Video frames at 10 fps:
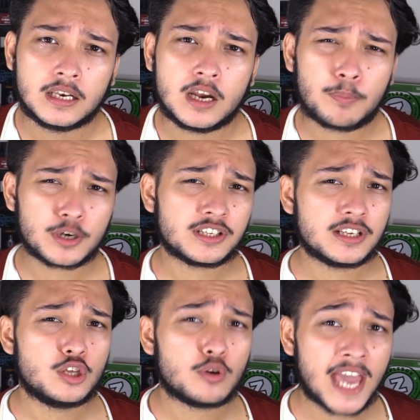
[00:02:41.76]
Now
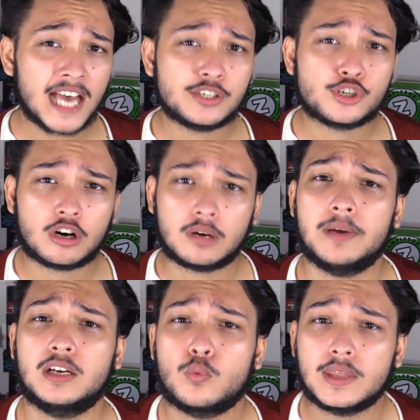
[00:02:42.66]
personally, you can shark
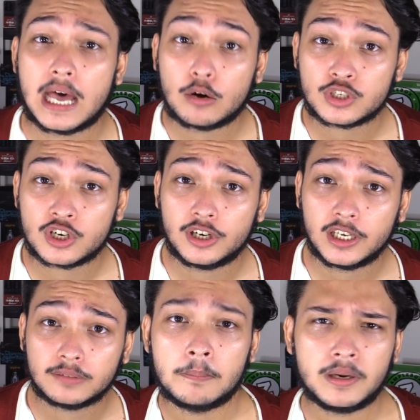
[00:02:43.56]
bend without
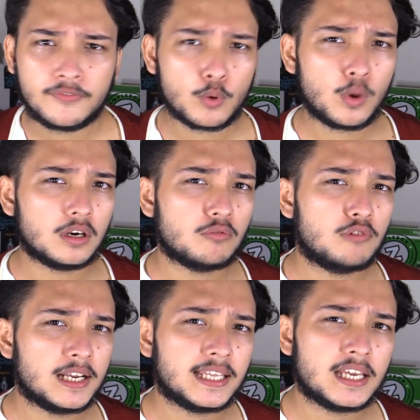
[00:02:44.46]
turning, but if you want a
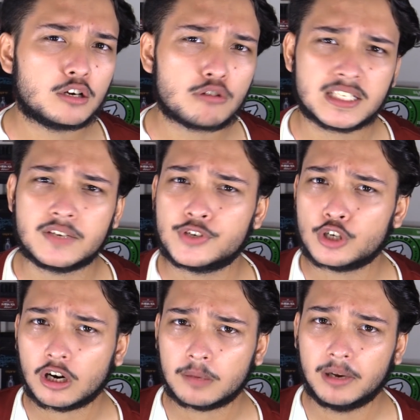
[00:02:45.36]
really aggressive
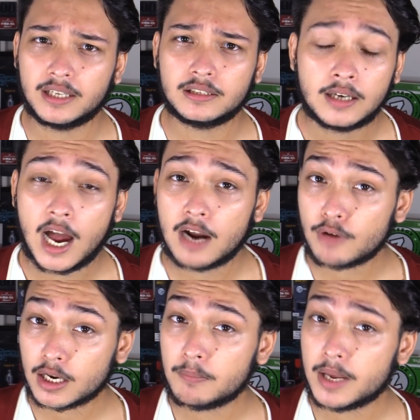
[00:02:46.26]
shark bend, I
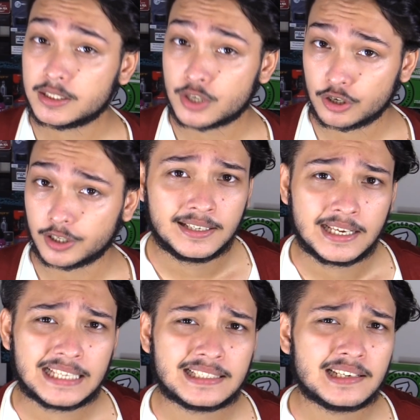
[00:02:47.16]
recommend turning.
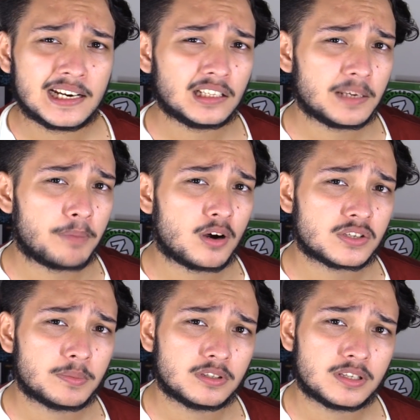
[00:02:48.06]
It's nearly
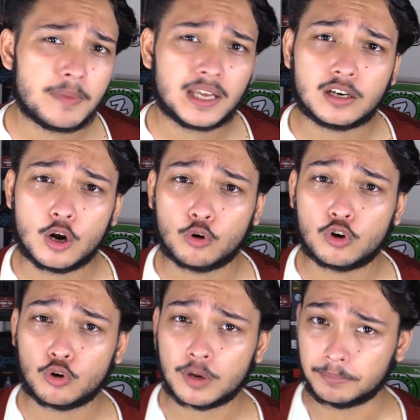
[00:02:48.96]
possible to make an O
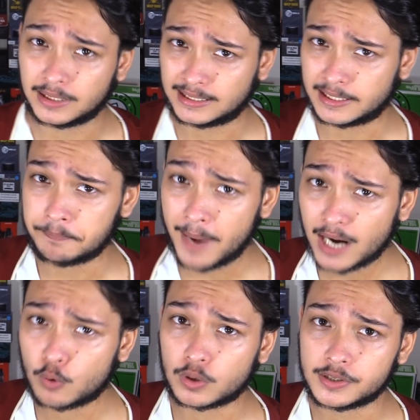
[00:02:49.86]
go completely
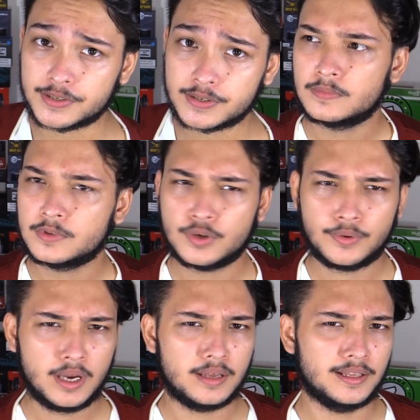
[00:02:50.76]
backwards. So
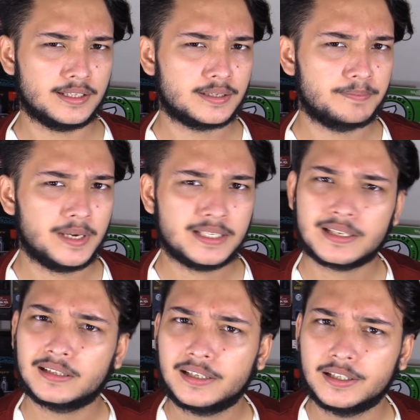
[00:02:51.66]
yeah, that's
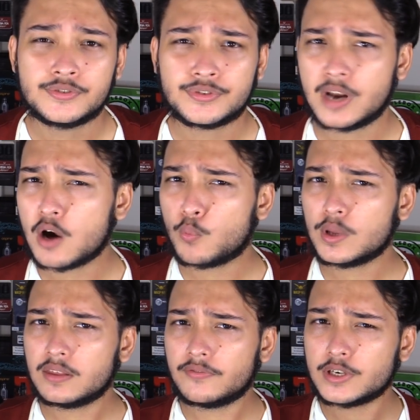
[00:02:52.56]
basically it. So now
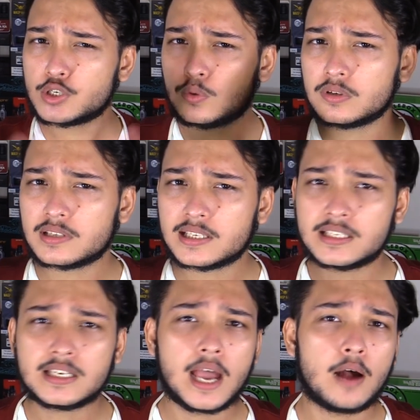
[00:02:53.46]
with the visuals, let's
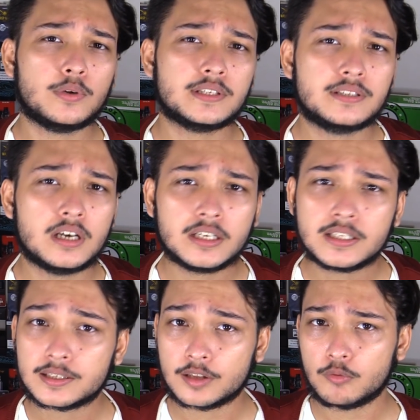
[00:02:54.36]
see how it's done in
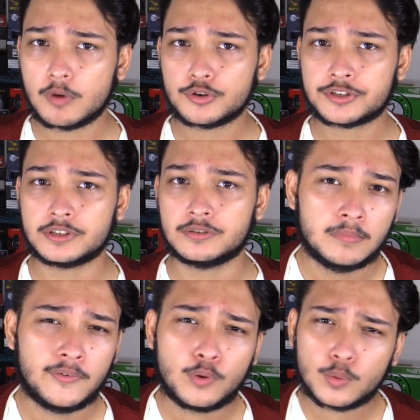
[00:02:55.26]
slow motion.
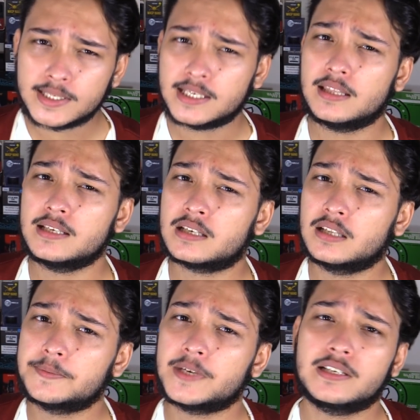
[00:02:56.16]
Before we see these
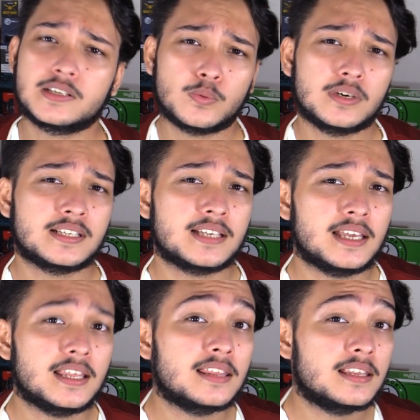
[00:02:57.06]
clips, I just want to say
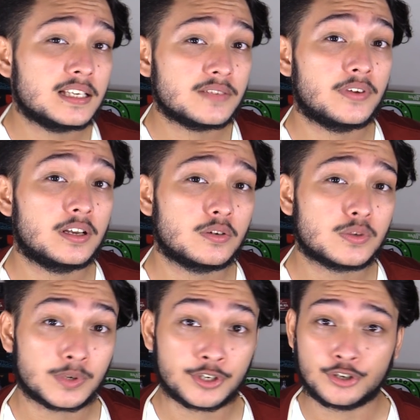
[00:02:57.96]
that these videos
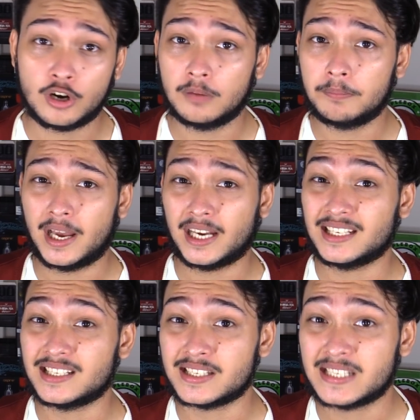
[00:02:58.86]
were shot back
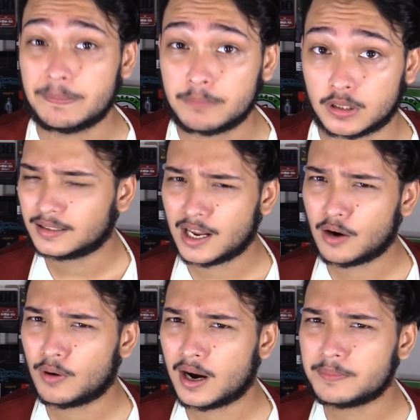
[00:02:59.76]
in December.
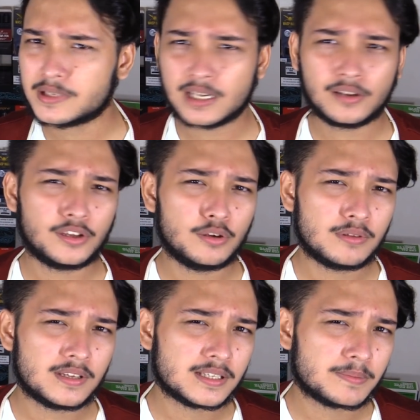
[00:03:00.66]
Now I'm telling you this